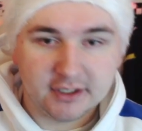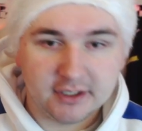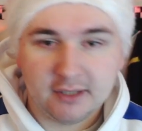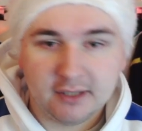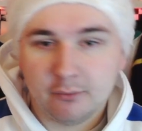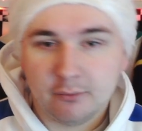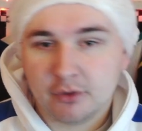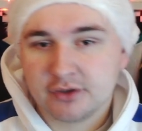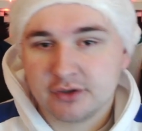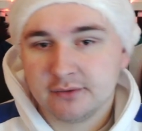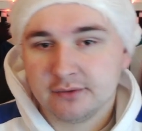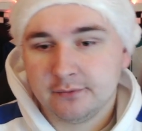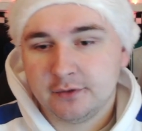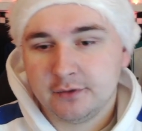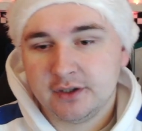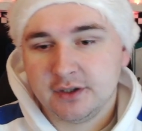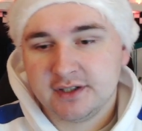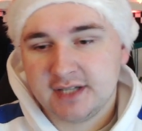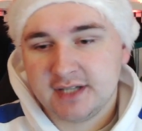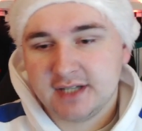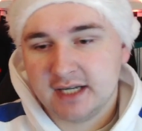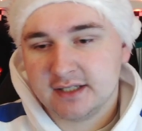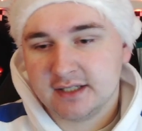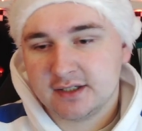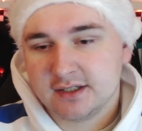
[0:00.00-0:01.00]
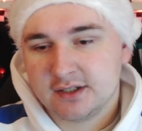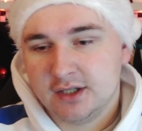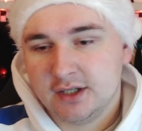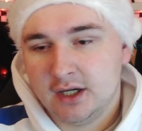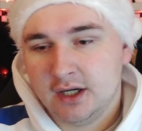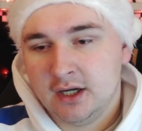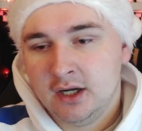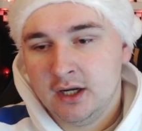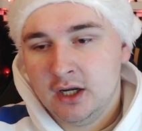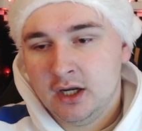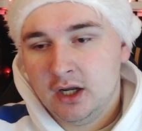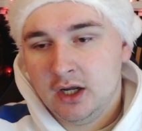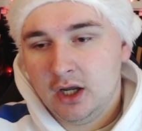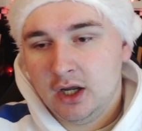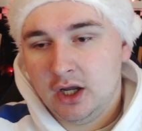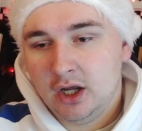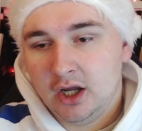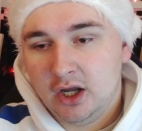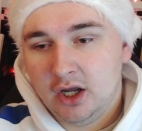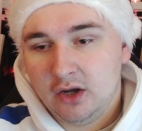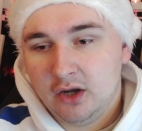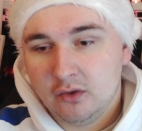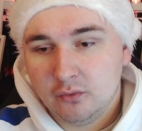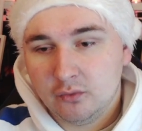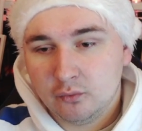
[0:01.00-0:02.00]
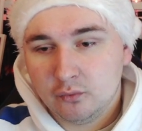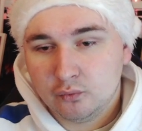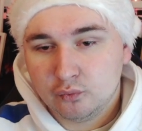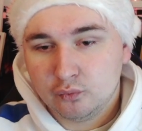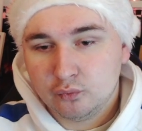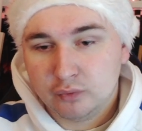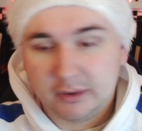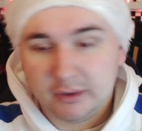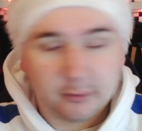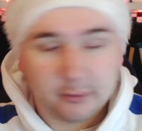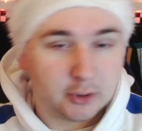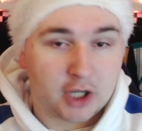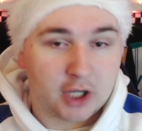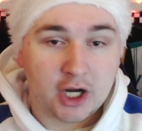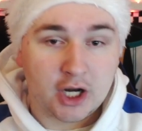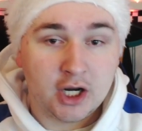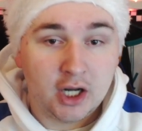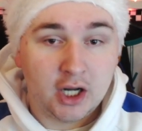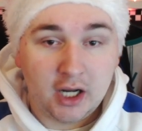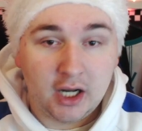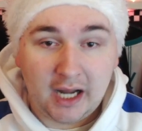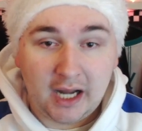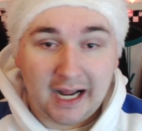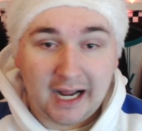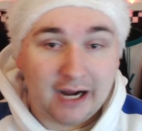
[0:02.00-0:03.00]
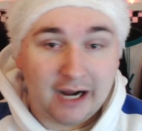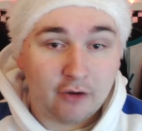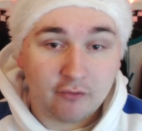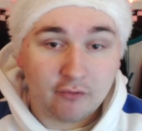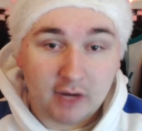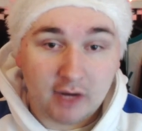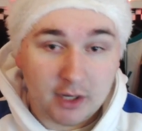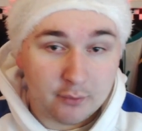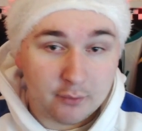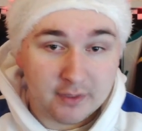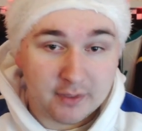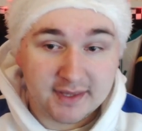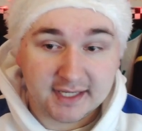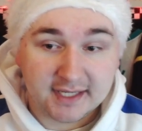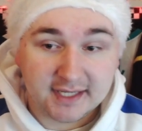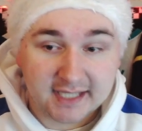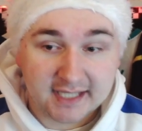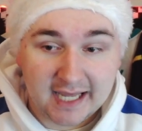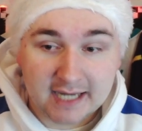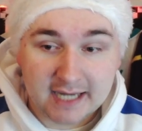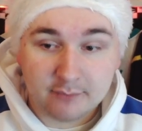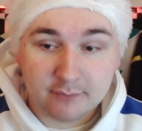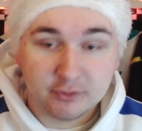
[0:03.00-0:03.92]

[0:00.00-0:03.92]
It wasn't for a sense that we were going to outright win the game.